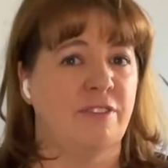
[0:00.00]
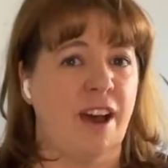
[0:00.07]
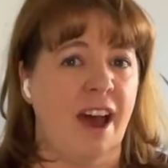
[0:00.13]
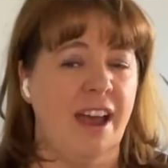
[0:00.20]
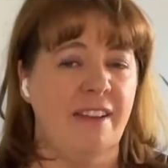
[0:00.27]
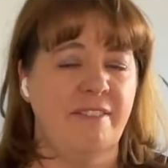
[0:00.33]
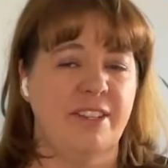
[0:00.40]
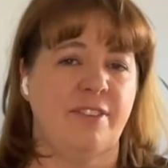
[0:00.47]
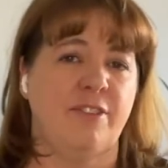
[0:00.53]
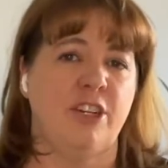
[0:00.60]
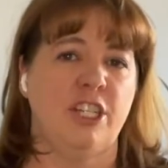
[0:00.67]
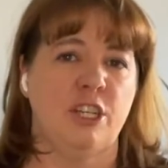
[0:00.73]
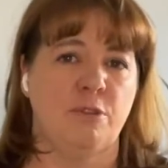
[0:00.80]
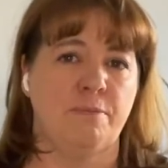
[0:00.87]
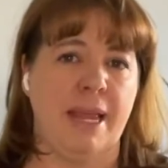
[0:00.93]
5
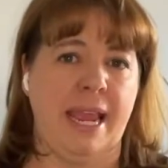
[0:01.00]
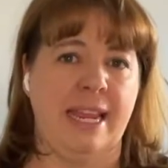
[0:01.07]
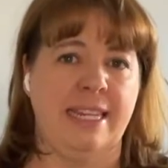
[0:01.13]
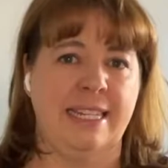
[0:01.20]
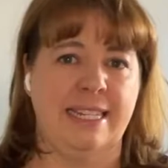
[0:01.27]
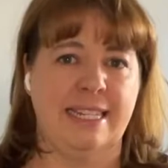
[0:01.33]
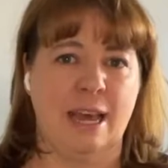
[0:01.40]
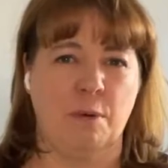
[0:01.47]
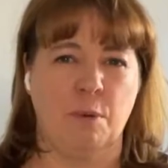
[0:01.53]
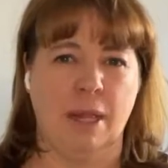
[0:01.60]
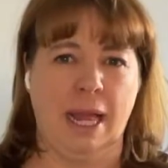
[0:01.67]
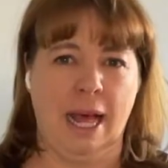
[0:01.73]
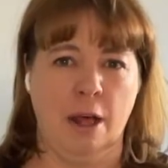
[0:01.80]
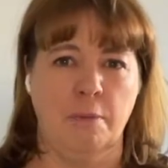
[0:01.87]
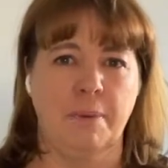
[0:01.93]
different domains that will
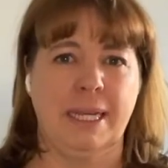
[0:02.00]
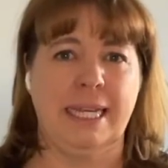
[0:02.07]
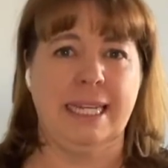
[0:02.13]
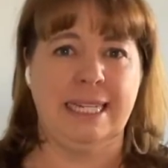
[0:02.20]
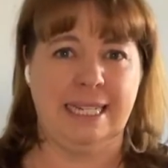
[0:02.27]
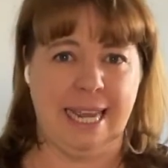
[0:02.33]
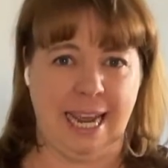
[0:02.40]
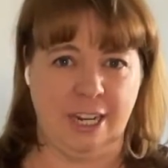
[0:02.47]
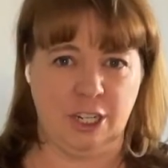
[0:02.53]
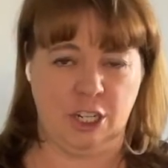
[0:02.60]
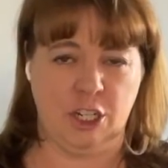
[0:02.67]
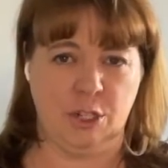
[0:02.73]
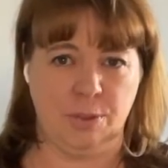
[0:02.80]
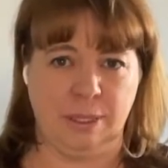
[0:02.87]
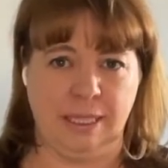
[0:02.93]
help
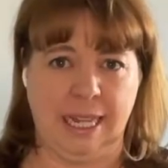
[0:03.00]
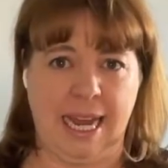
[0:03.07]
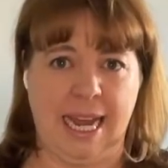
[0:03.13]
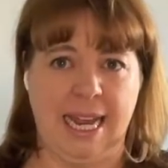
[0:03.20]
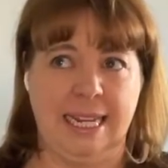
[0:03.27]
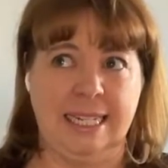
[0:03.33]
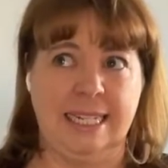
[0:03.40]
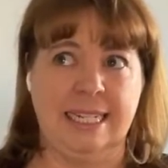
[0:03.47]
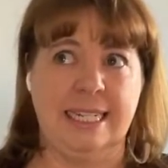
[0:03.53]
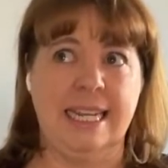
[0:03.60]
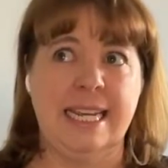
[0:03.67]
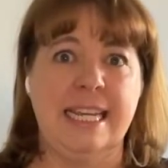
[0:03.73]
contextualize